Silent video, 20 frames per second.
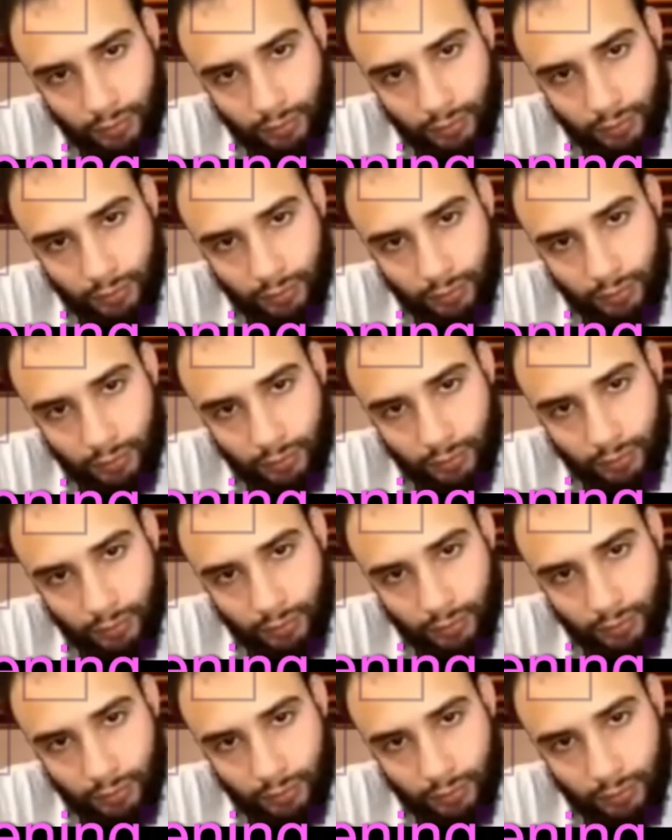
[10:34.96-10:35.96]

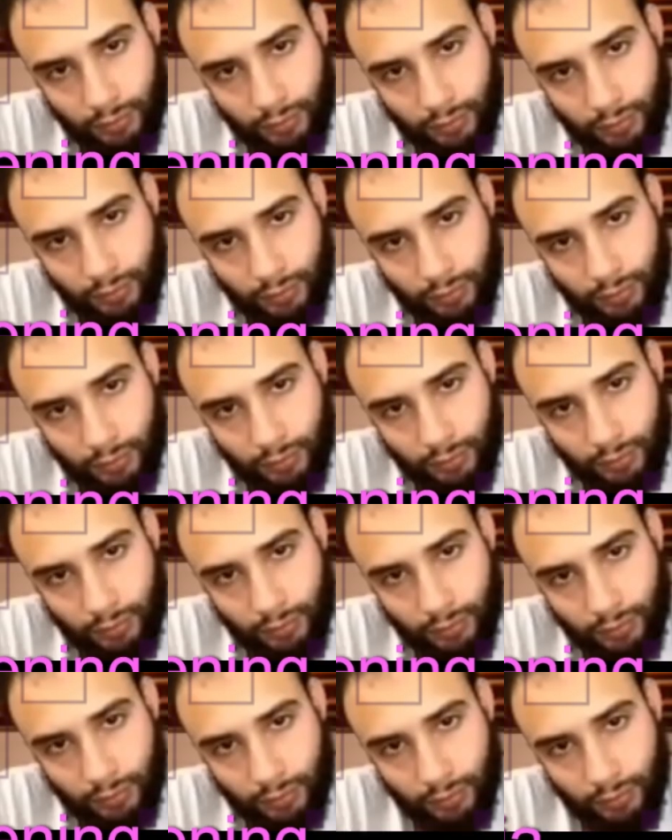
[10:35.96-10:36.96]

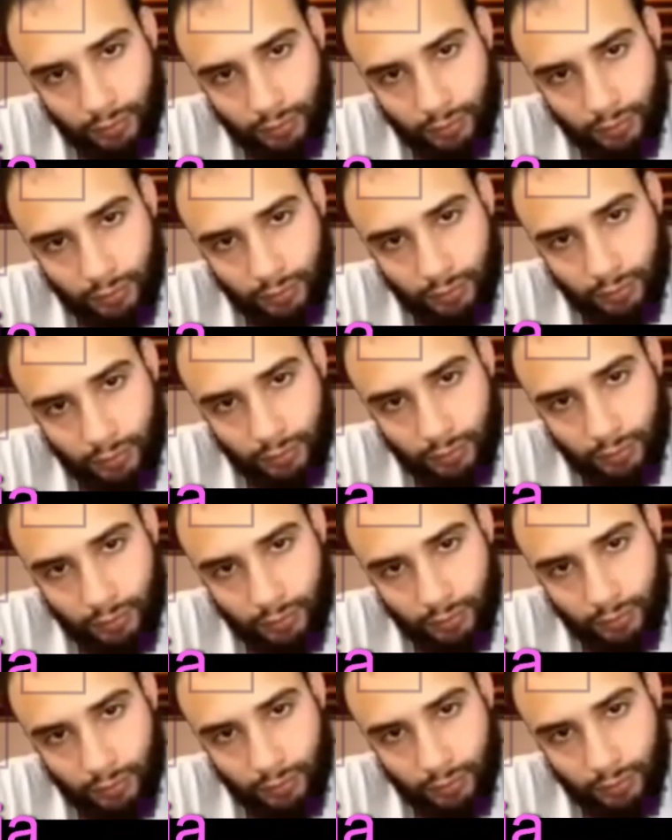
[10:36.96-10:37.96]

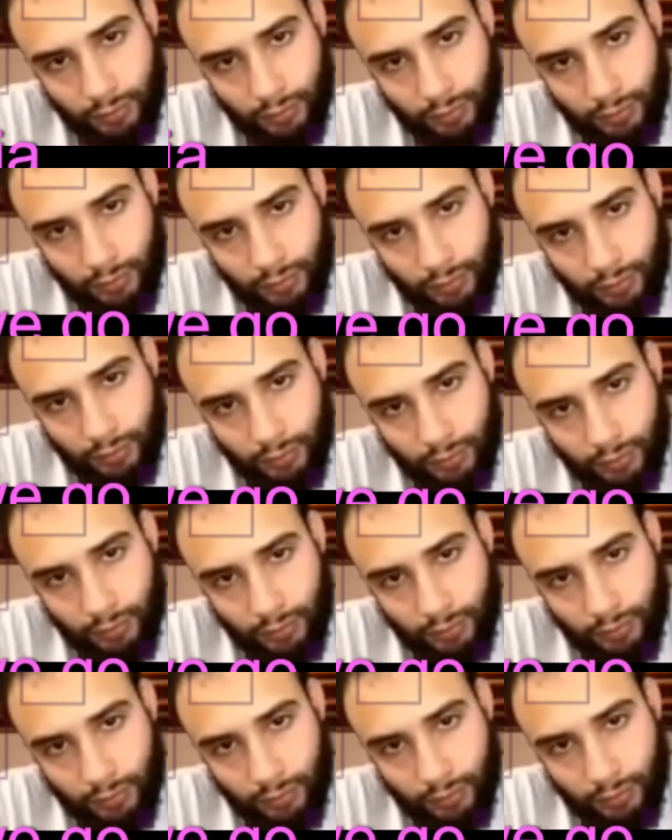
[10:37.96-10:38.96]

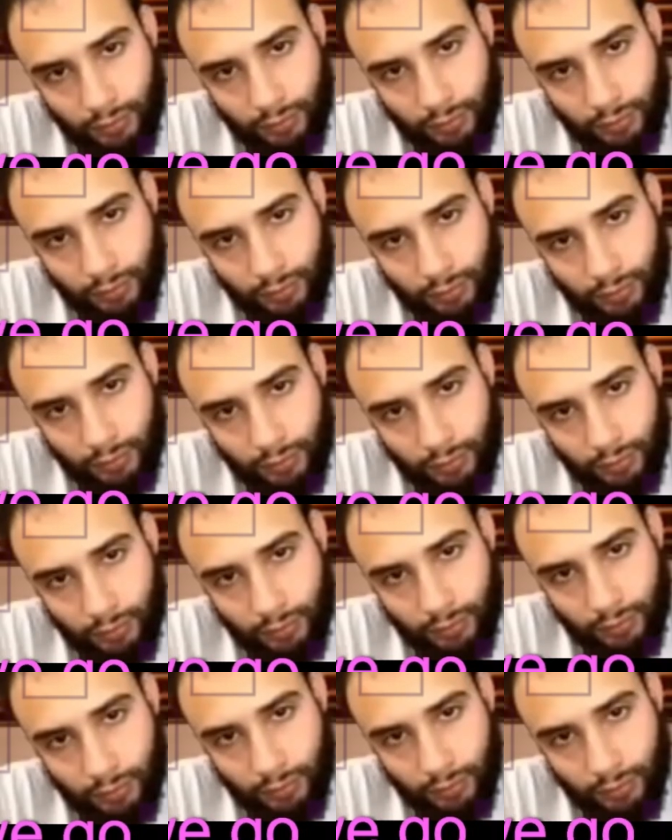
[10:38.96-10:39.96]

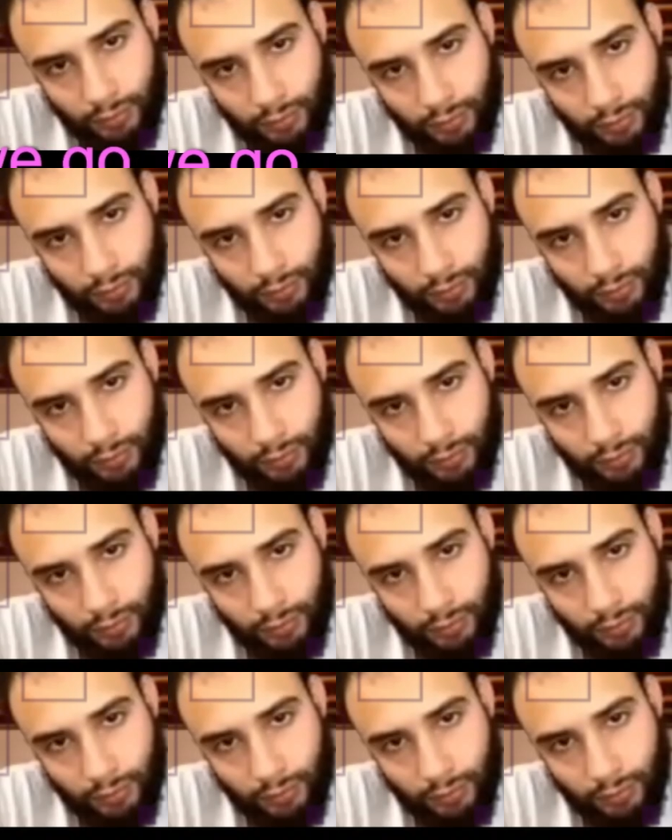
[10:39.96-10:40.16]
The person shown says nothing.